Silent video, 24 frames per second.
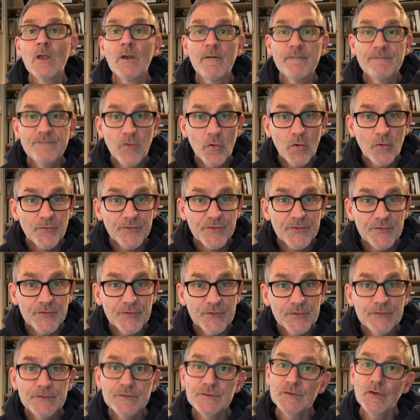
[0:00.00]
Fourth,
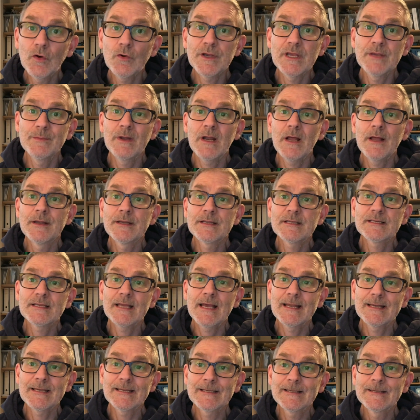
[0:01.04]
document
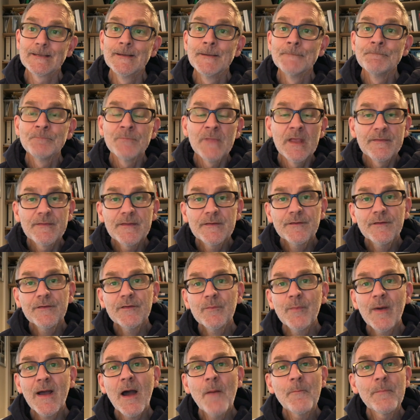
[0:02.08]
understanding. This is
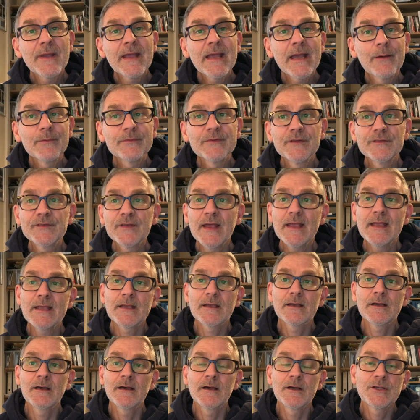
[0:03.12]
about being able to
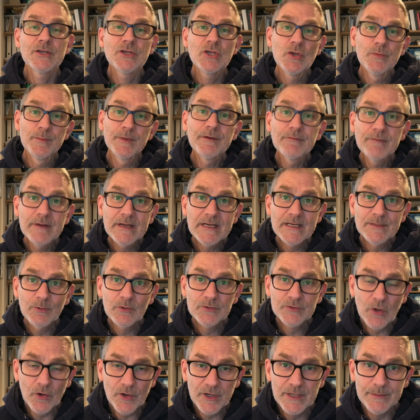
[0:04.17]
take a human-readable
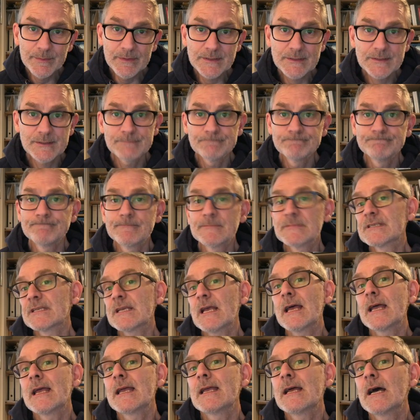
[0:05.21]
document,
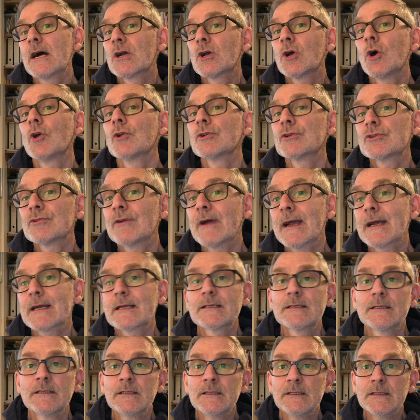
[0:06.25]
say a
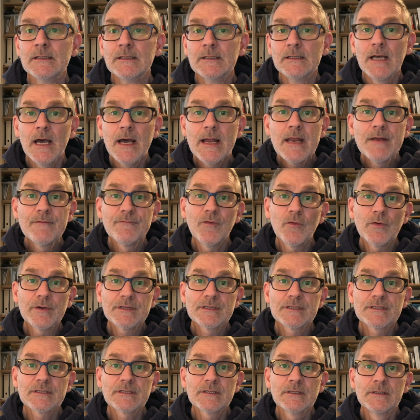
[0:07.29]
contract, an
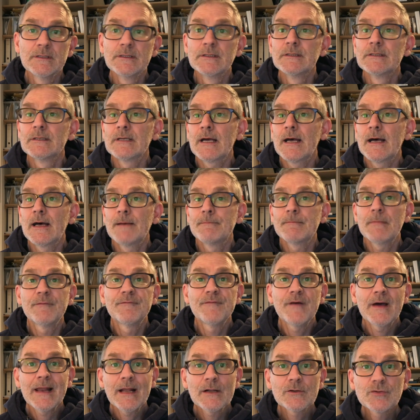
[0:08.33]
invoice, a
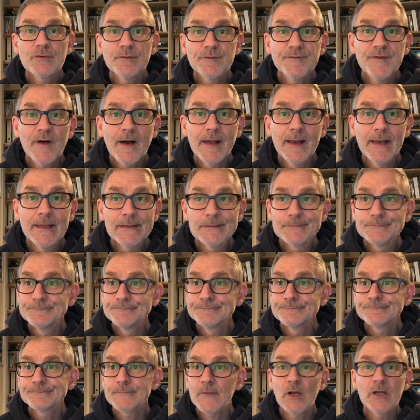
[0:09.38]
financial filing,
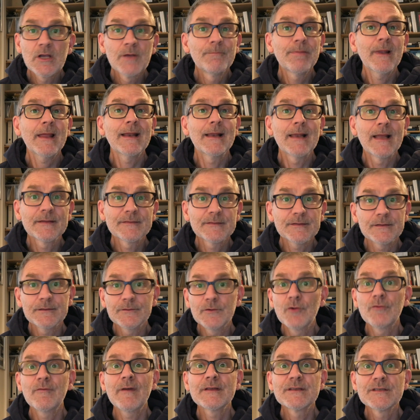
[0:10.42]
a complaint letter,
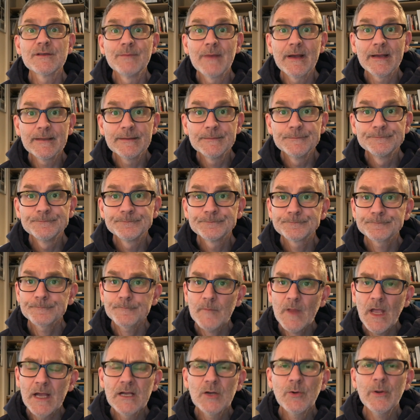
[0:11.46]
or a resume,
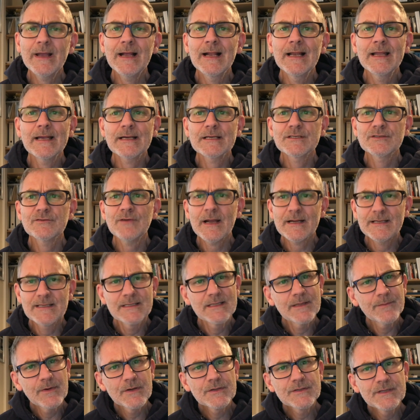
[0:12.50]
and quickly extracting
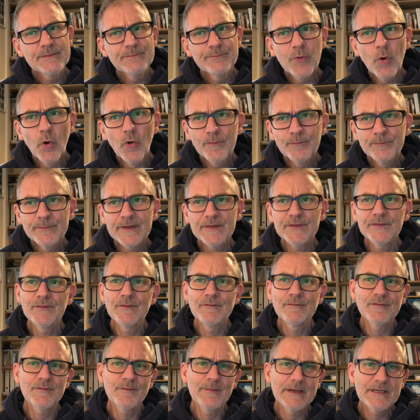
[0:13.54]
the most important bits of
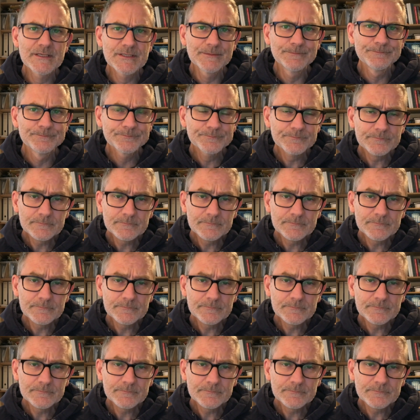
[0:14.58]
information